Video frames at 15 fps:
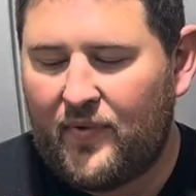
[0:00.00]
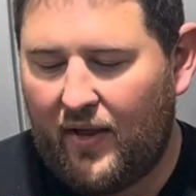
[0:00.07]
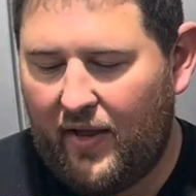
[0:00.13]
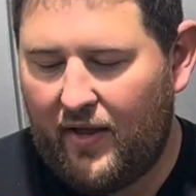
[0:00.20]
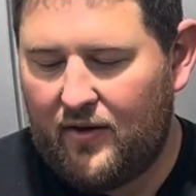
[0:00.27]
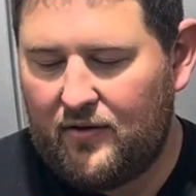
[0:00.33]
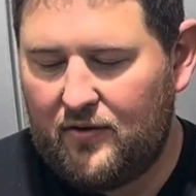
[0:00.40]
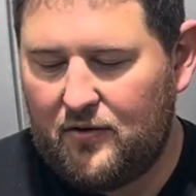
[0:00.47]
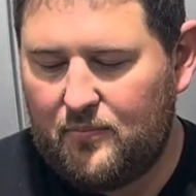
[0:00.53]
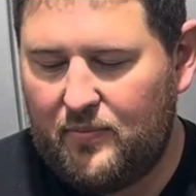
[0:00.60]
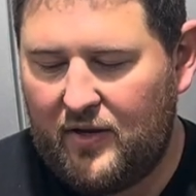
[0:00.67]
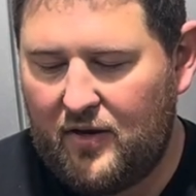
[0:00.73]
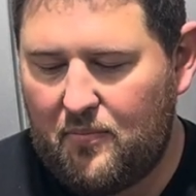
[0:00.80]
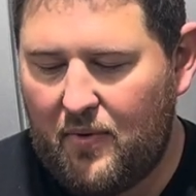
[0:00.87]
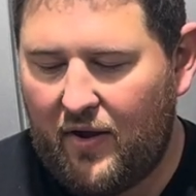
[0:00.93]
and a little
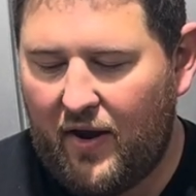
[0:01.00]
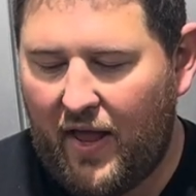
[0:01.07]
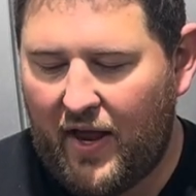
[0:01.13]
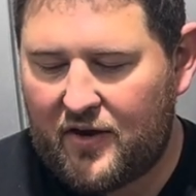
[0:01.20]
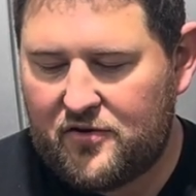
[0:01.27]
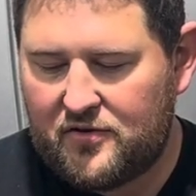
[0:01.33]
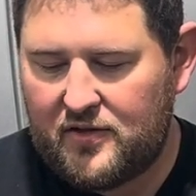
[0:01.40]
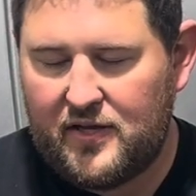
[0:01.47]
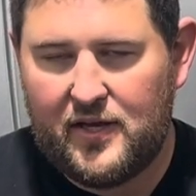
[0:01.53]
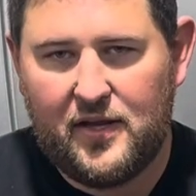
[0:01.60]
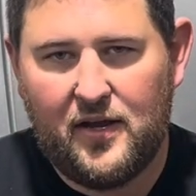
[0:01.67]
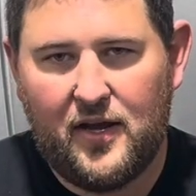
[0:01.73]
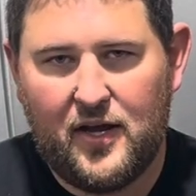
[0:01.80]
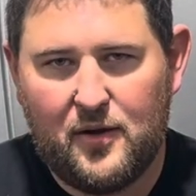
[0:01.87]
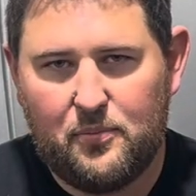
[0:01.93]
bit about
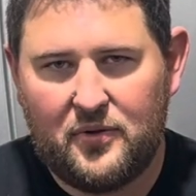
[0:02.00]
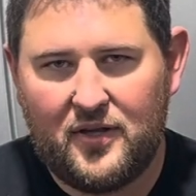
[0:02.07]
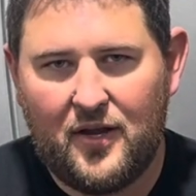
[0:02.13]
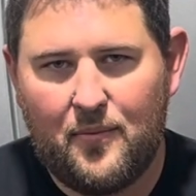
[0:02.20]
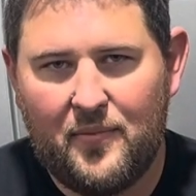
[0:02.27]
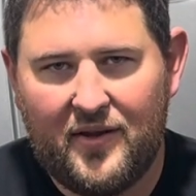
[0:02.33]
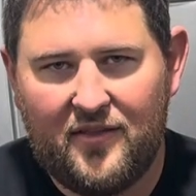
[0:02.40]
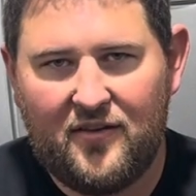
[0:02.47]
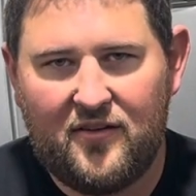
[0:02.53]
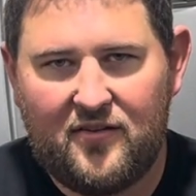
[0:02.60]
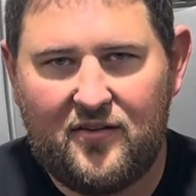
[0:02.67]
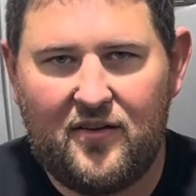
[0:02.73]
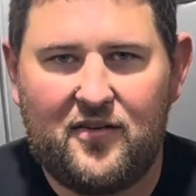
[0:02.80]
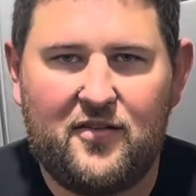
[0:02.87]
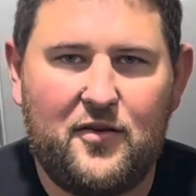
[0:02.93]
actually plumbing the
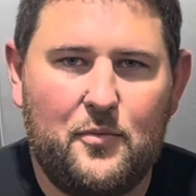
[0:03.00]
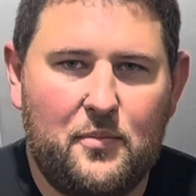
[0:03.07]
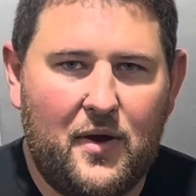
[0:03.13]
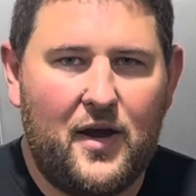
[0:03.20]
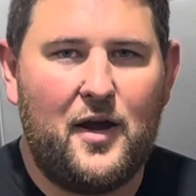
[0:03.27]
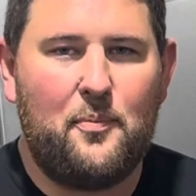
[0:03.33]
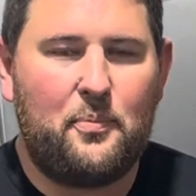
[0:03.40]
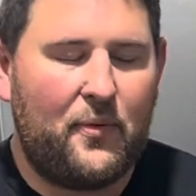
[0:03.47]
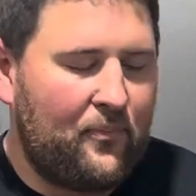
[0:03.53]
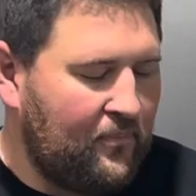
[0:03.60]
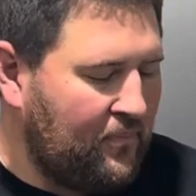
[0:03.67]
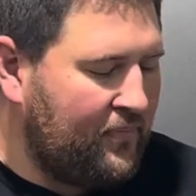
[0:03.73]
system up.